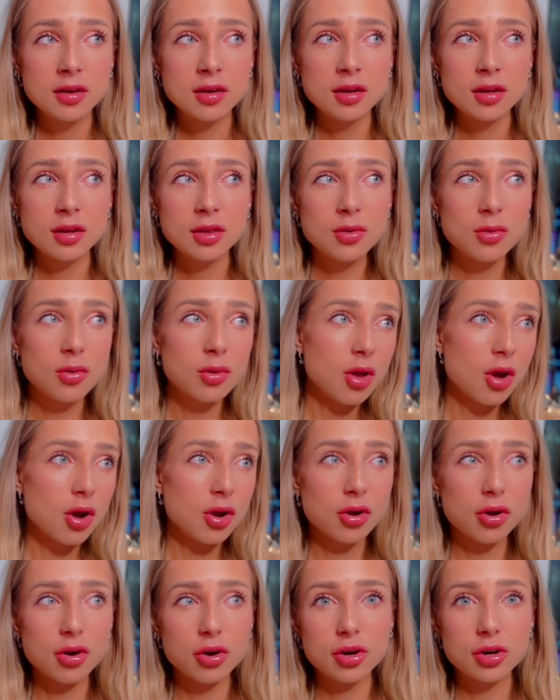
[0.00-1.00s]
no
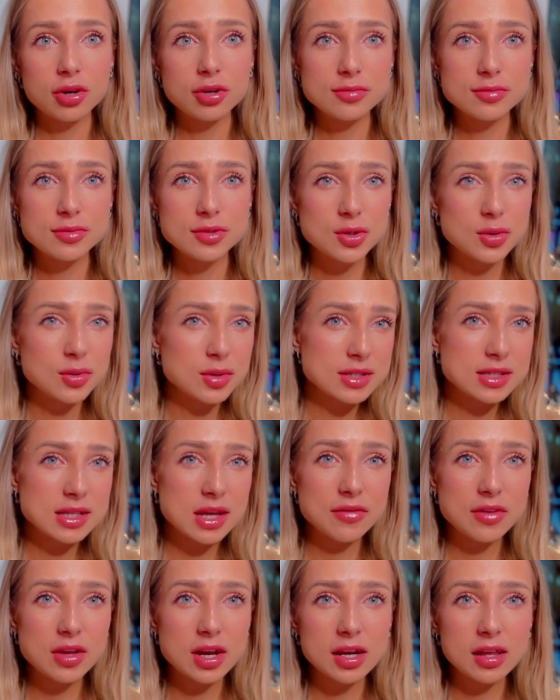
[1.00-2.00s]
longer doing
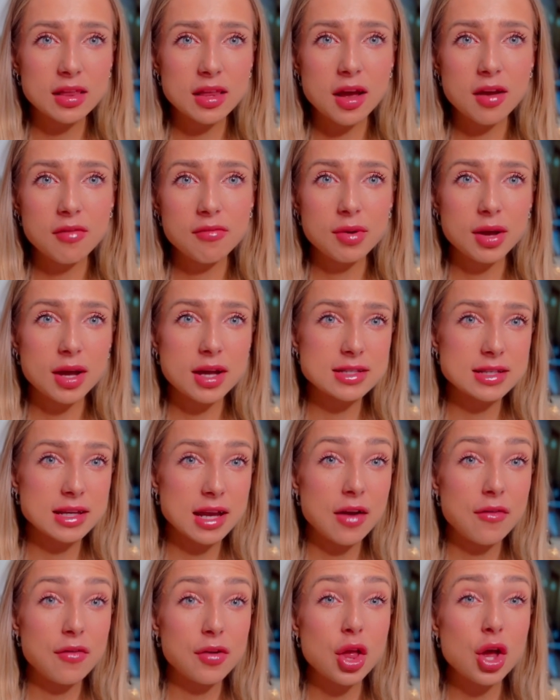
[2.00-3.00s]
stuff that I love, because I
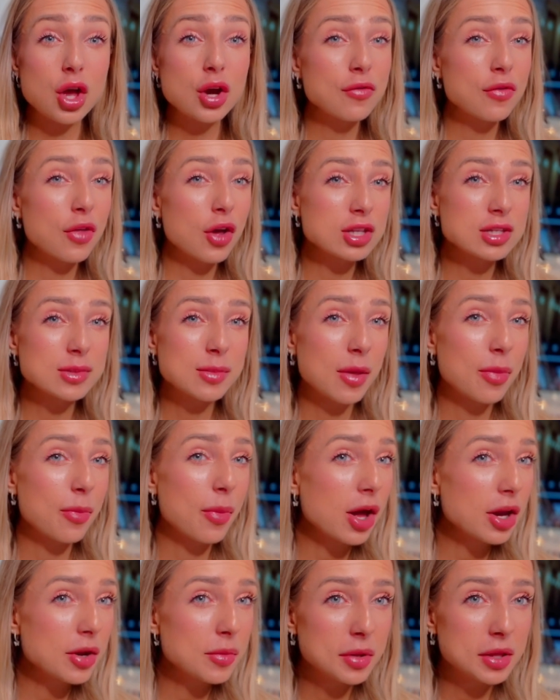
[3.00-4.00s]
have a lot of thoughts about
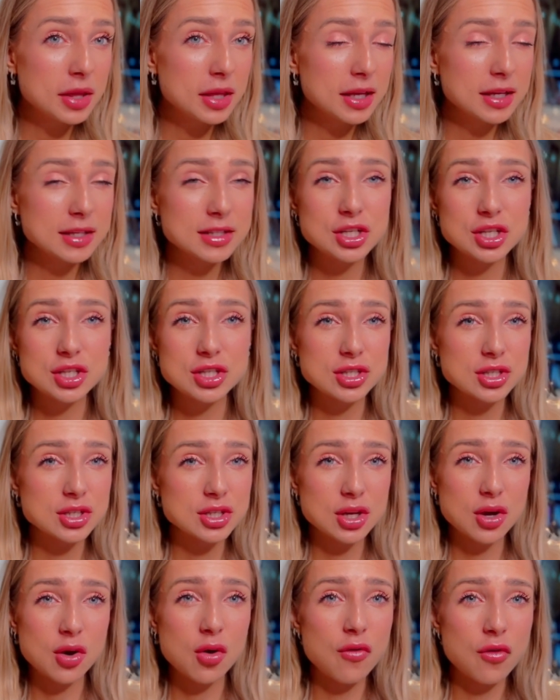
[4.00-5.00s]
bodybuilding and
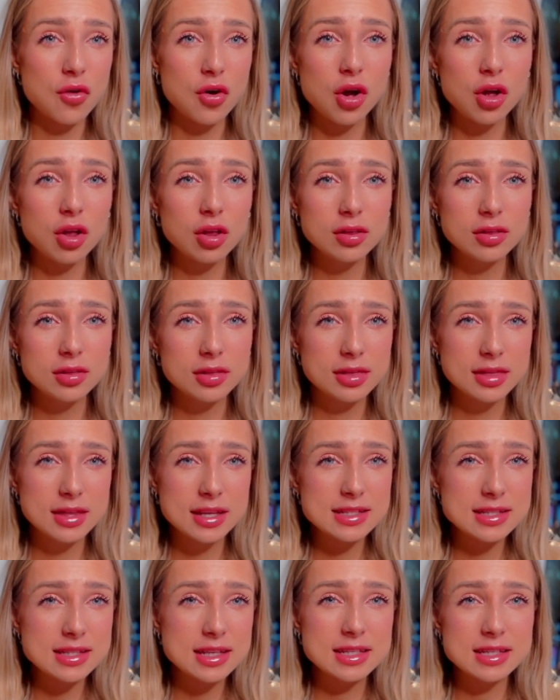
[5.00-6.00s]
just overall
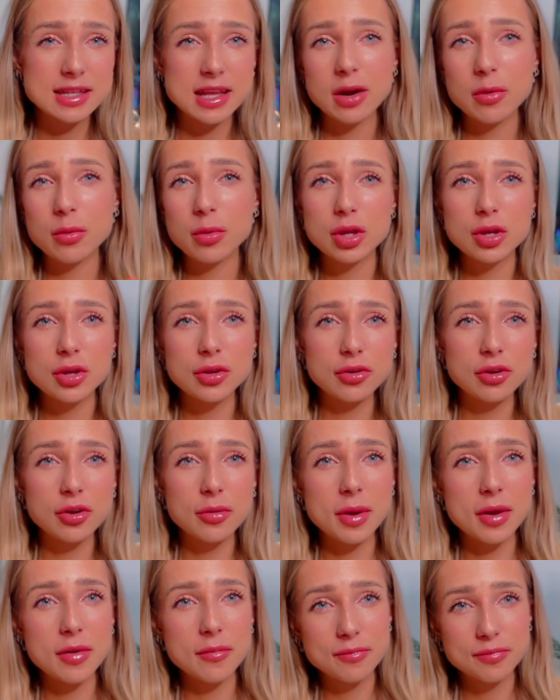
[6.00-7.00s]
these things that I will include in
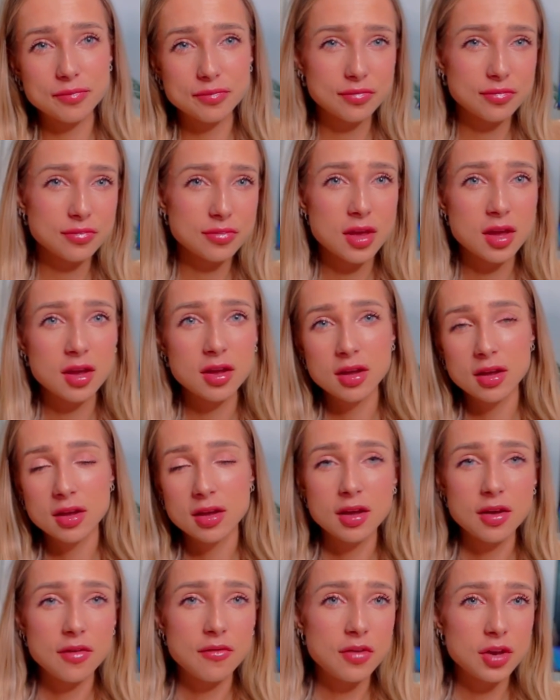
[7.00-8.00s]
my
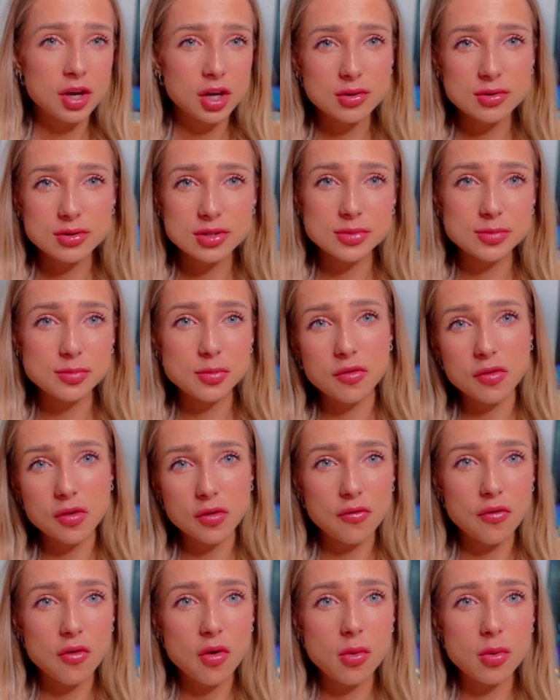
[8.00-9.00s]
videos moving
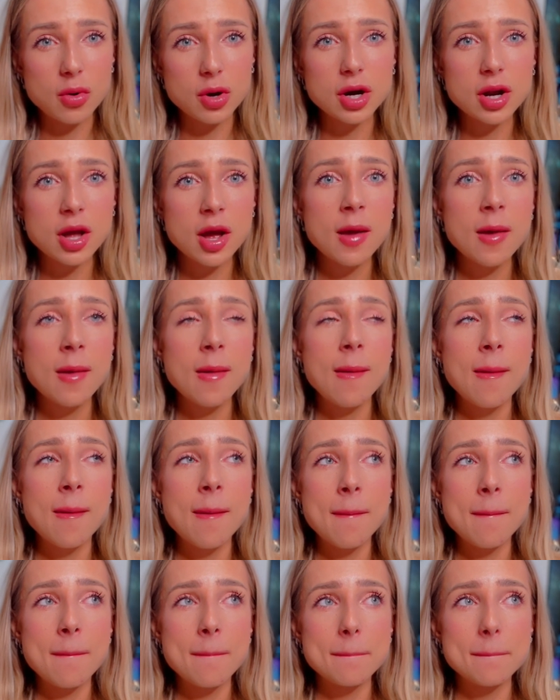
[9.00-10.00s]
forward.
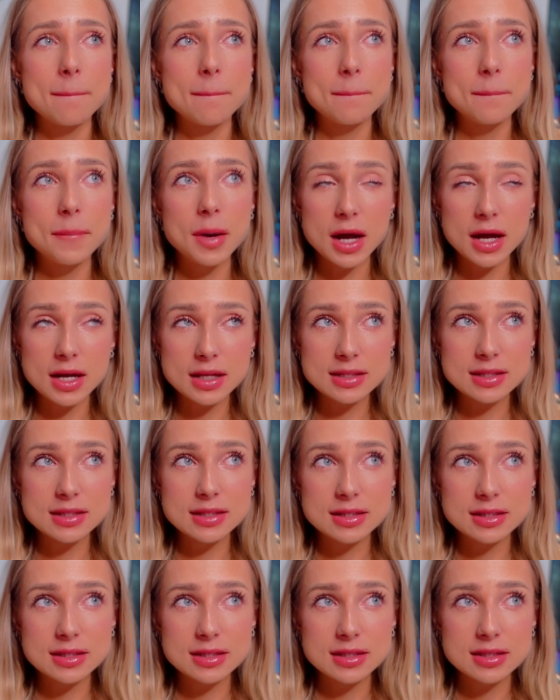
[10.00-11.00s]
But
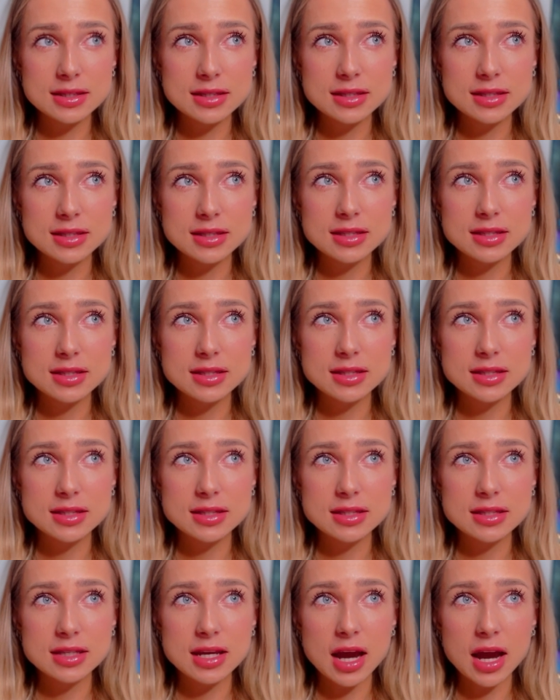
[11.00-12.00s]

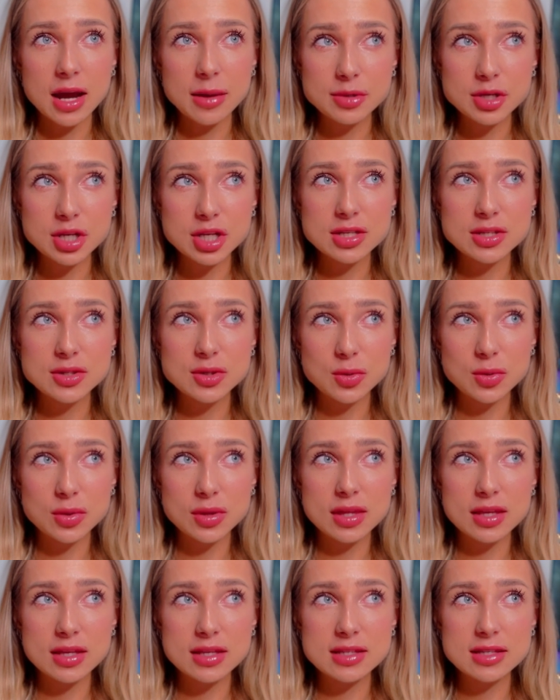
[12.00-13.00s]
I'm just doing
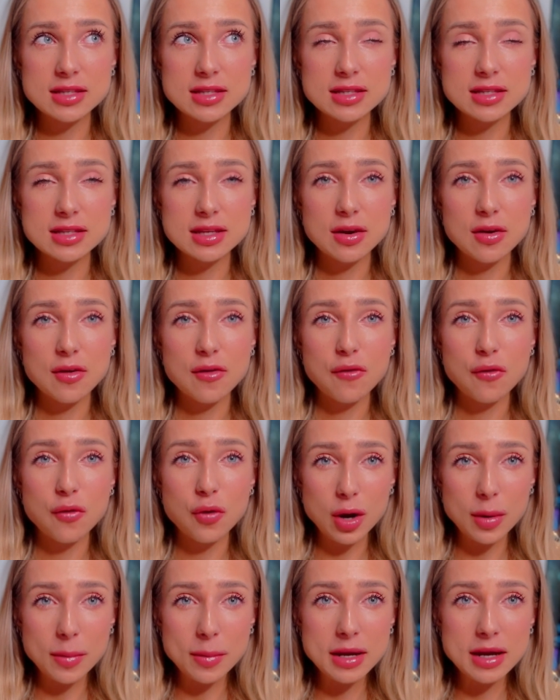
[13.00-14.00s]
this
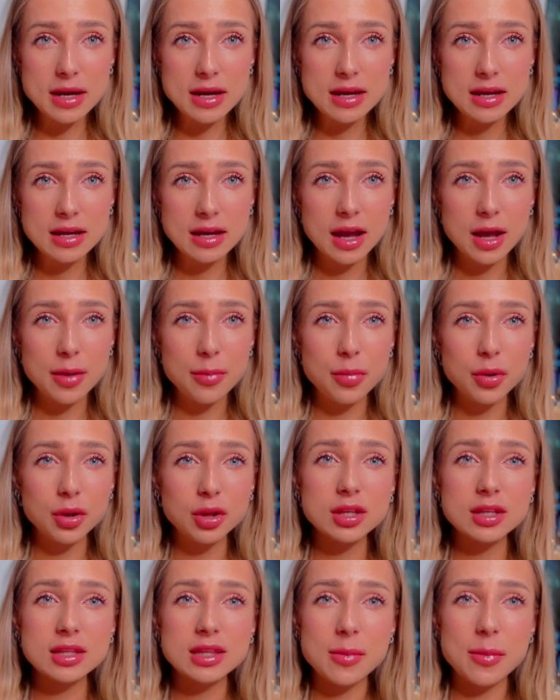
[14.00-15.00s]
for me and
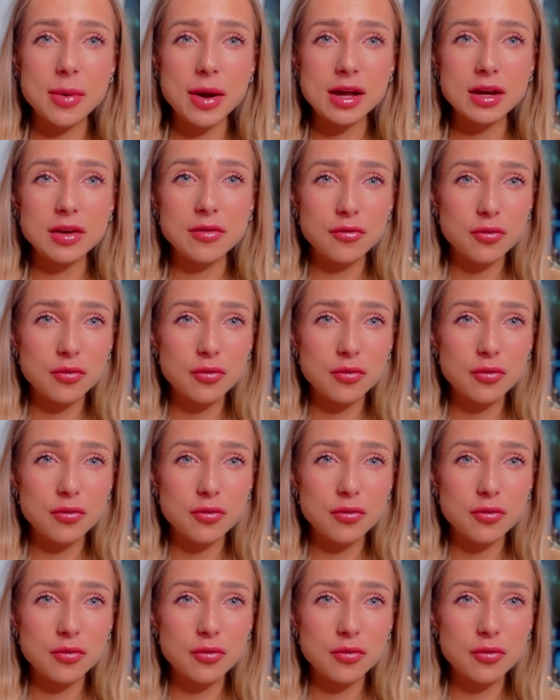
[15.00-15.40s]
building the body